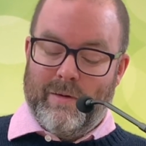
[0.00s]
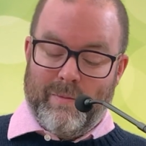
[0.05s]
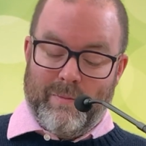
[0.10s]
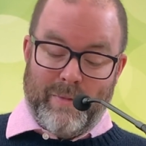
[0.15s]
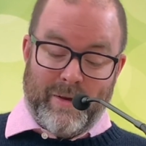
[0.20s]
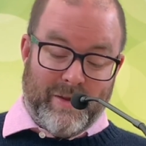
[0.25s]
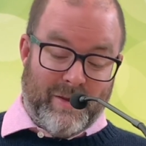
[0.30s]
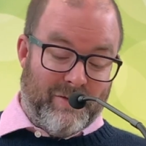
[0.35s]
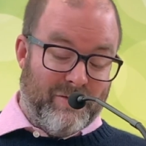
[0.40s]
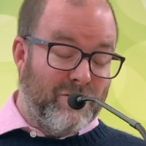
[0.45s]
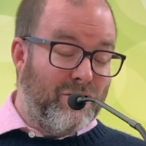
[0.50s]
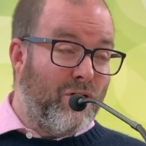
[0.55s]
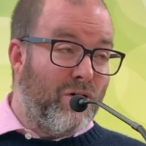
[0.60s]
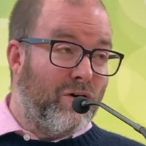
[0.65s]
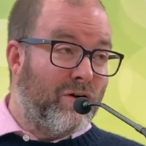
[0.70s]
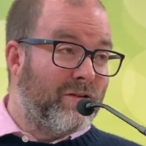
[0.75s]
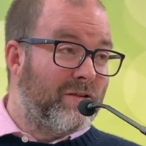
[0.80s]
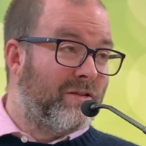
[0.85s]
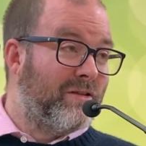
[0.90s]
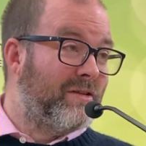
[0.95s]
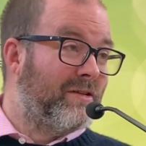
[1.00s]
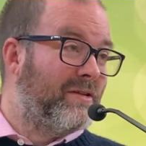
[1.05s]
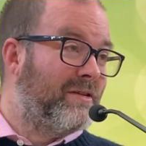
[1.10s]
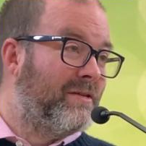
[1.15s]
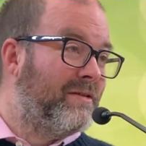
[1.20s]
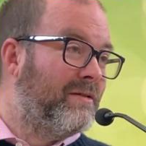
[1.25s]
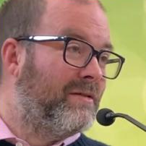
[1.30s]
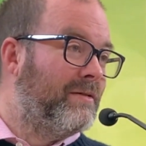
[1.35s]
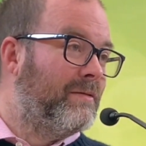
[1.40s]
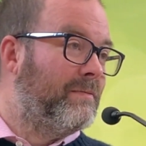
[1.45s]
But it's not.
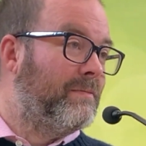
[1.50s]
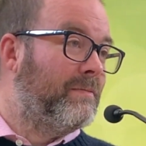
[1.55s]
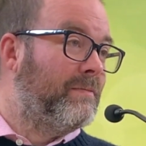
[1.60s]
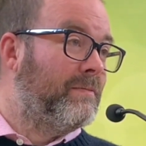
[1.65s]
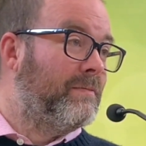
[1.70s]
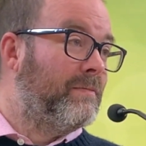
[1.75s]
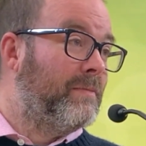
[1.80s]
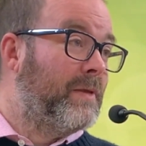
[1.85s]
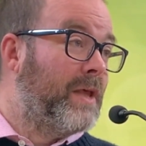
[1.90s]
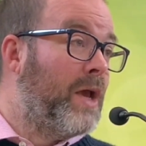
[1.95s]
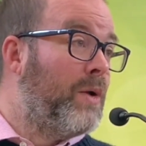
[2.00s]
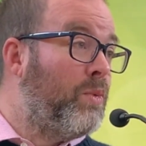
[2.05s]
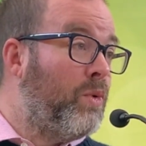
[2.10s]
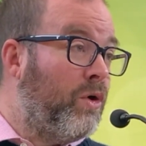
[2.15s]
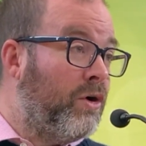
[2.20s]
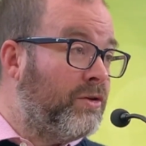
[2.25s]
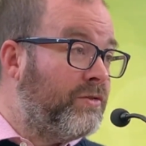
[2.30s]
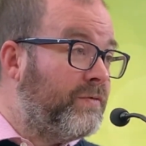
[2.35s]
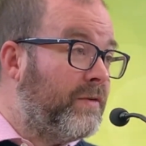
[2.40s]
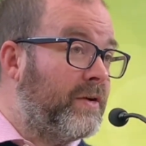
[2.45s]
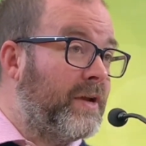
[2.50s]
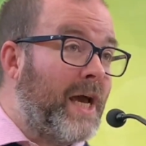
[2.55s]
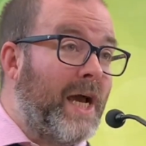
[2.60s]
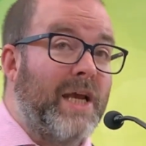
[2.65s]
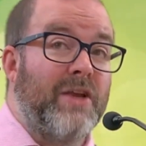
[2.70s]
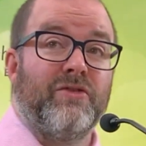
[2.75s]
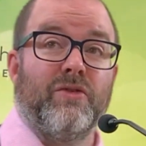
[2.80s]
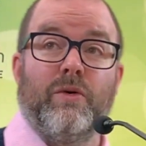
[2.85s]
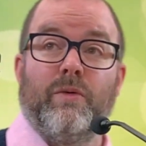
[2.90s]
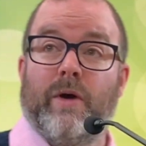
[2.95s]
It was for
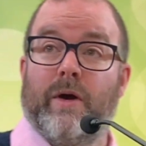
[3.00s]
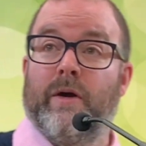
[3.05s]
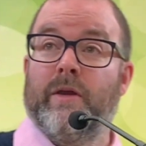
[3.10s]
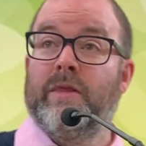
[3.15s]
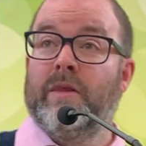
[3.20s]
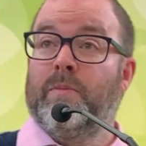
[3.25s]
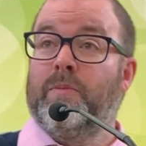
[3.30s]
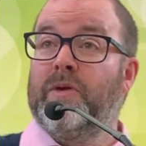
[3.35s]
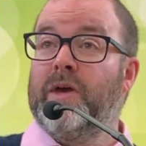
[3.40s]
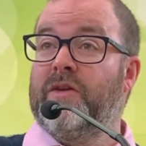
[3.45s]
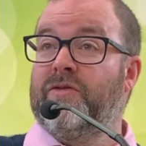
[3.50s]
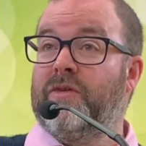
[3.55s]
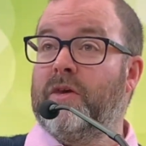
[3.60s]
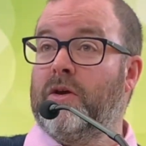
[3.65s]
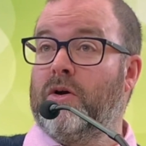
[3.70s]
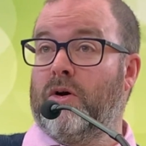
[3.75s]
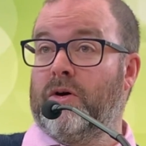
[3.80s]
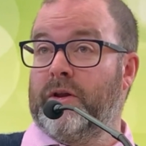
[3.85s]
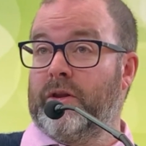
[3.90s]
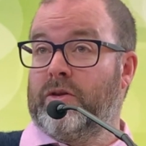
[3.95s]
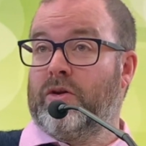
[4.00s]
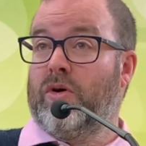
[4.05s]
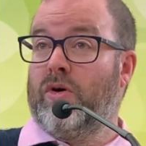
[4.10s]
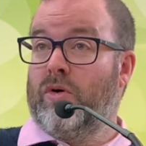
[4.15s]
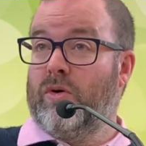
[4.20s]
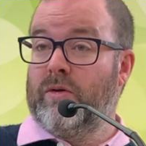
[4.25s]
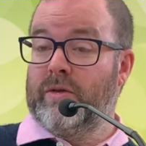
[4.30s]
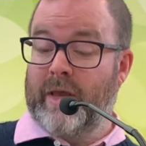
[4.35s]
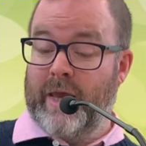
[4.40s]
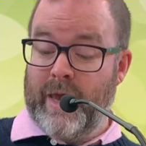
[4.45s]
Nigel in the place that God had
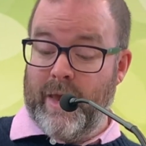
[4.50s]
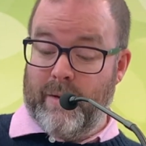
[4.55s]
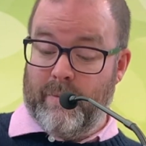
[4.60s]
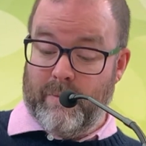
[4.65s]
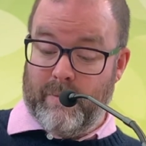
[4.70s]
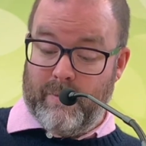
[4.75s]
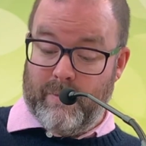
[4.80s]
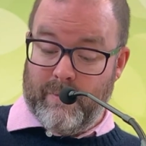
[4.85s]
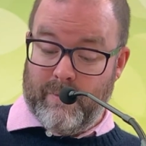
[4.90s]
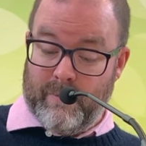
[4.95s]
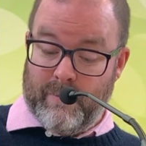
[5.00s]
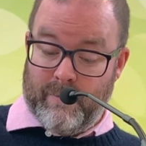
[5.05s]
called him.